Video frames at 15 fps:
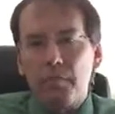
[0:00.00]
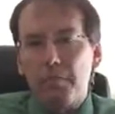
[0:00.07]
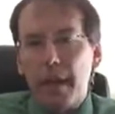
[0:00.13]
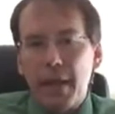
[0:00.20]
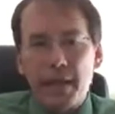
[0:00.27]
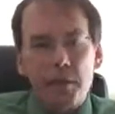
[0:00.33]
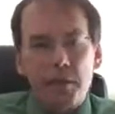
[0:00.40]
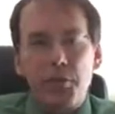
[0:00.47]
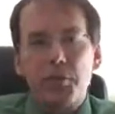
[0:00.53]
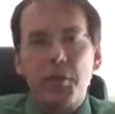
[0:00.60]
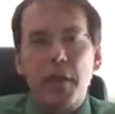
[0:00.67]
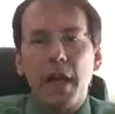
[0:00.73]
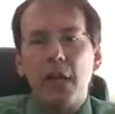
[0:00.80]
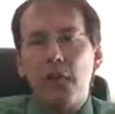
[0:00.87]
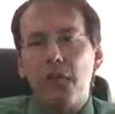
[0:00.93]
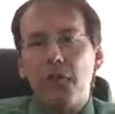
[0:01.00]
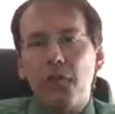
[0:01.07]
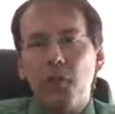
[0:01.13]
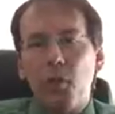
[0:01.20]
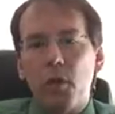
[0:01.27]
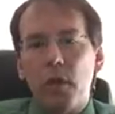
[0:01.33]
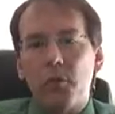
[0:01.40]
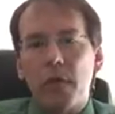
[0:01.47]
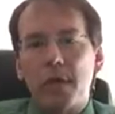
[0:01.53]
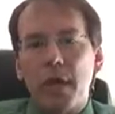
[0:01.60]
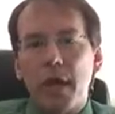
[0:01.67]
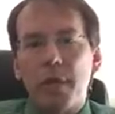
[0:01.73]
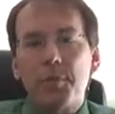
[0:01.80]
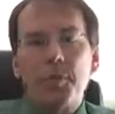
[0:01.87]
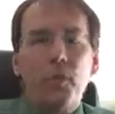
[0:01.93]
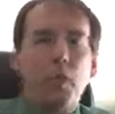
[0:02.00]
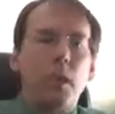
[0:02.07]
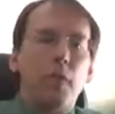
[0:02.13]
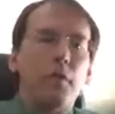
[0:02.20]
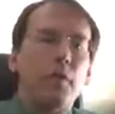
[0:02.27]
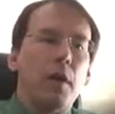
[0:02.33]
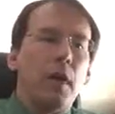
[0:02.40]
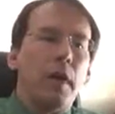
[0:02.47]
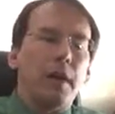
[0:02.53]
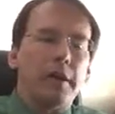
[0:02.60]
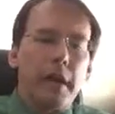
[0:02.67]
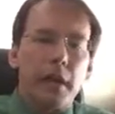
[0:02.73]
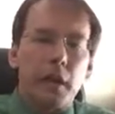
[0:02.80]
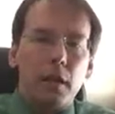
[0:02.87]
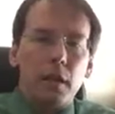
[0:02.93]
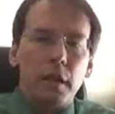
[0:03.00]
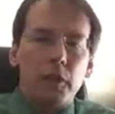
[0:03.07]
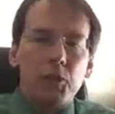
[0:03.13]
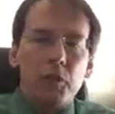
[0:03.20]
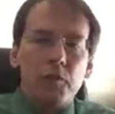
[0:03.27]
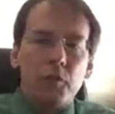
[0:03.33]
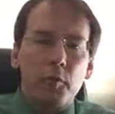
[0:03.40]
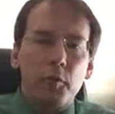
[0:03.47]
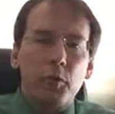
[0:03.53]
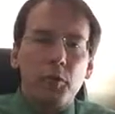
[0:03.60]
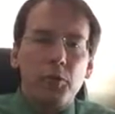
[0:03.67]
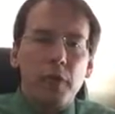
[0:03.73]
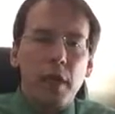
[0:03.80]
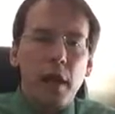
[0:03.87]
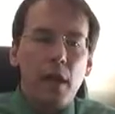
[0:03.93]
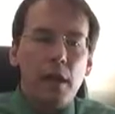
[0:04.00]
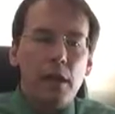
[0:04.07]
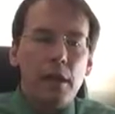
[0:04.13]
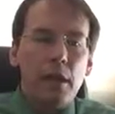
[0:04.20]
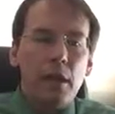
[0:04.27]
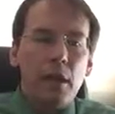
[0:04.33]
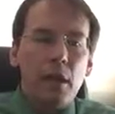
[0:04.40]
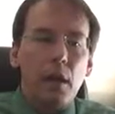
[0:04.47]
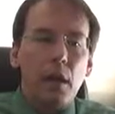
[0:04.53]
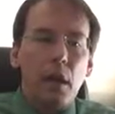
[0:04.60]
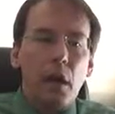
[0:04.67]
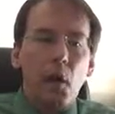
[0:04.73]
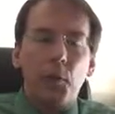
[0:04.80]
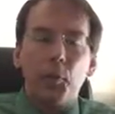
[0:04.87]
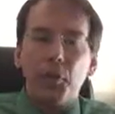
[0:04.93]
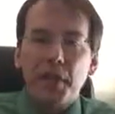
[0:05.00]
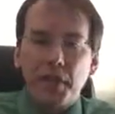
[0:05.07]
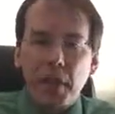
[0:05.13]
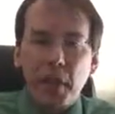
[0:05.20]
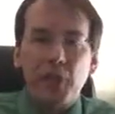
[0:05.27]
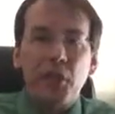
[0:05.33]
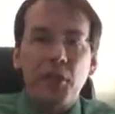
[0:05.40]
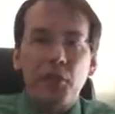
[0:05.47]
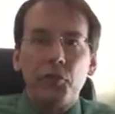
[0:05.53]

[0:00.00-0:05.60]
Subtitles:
base understanding of the four different types of data collection for personality. I hope you'll take that into